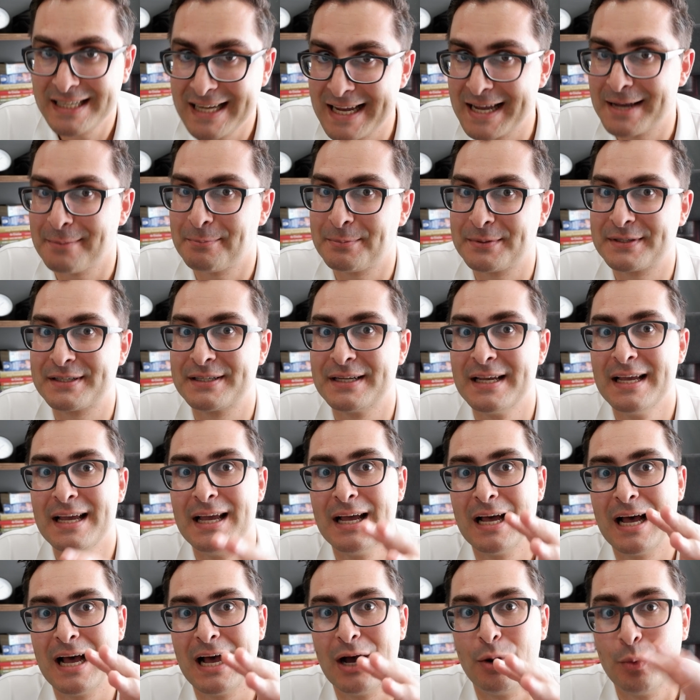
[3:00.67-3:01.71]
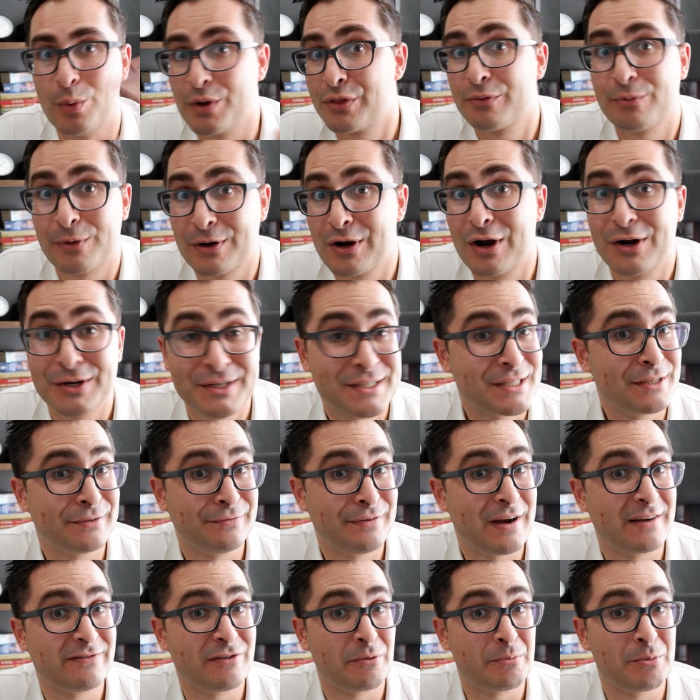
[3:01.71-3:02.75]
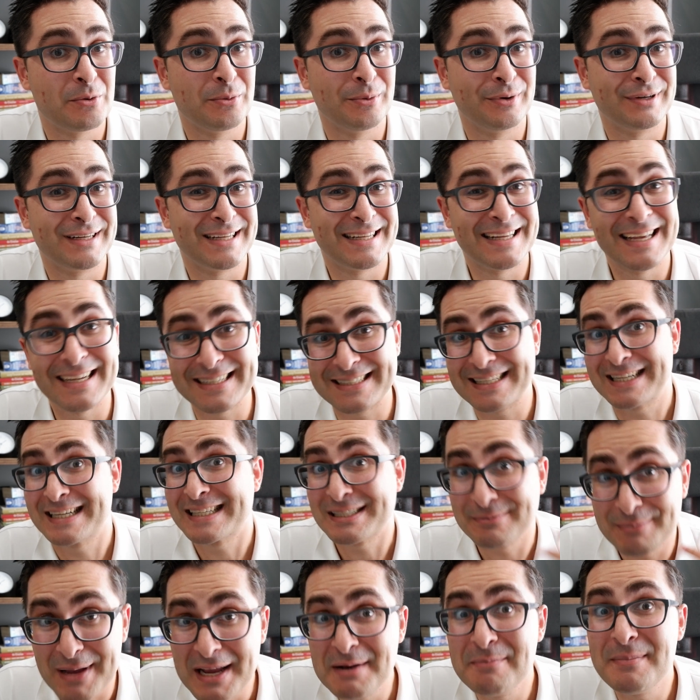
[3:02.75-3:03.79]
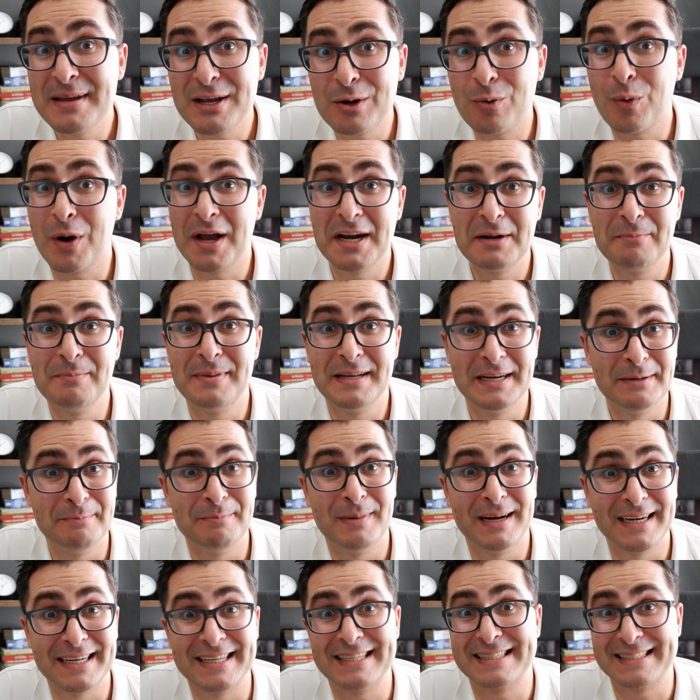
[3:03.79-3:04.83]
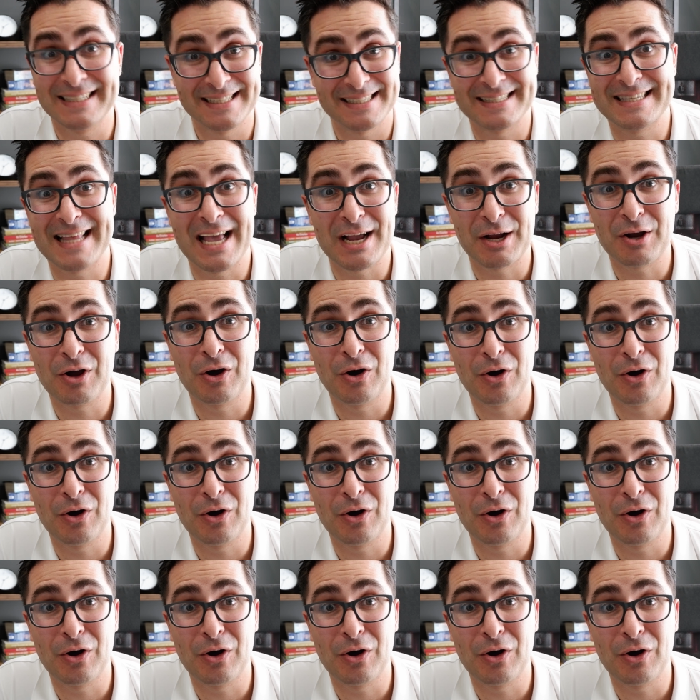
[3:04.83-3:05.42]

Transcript: tips with regards to Fiverr promoted gigs that has made me quite a bit of money since that